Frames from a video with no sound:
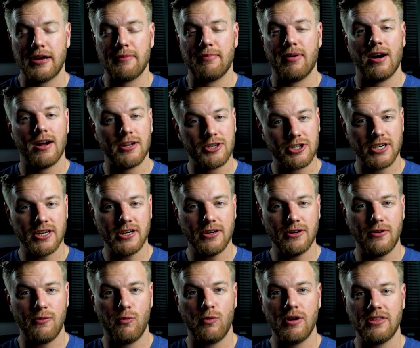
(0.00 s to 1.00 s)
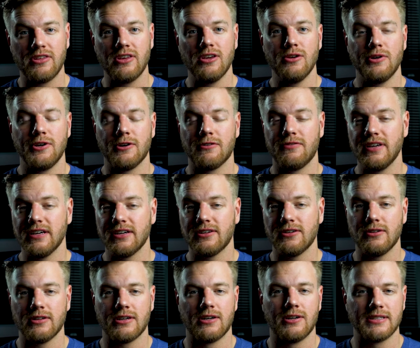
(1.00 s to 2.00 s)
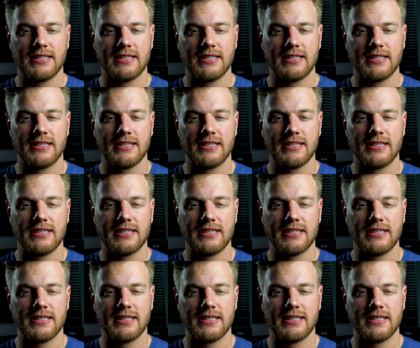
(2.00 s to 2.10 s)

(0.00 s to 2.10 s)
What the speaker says: poncho with you in your vehicle at all